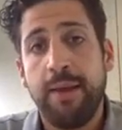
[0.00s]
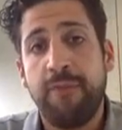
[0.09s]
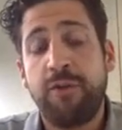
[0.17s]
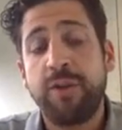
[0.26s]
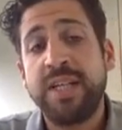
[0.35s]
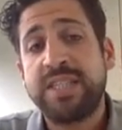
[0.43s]

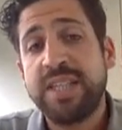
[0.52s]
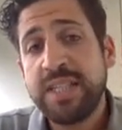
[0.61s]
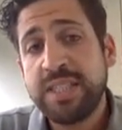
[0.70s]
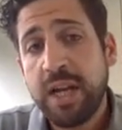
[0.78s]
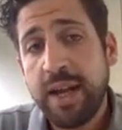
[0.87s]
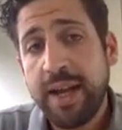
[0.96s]
For the
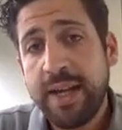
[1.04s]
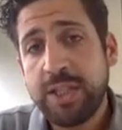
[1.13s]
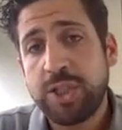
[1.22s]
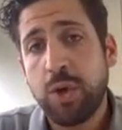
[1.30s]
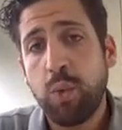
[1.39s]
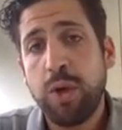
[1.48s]
incisal
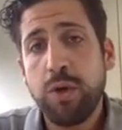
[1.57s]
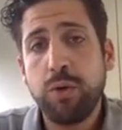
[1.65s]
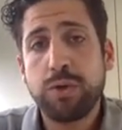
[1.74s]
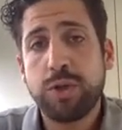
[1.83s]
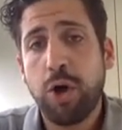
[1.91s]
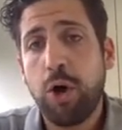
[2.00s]
edge, we
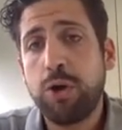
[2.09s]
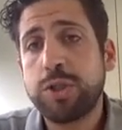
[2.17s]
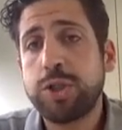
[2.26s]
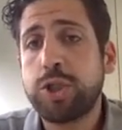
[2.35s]
use also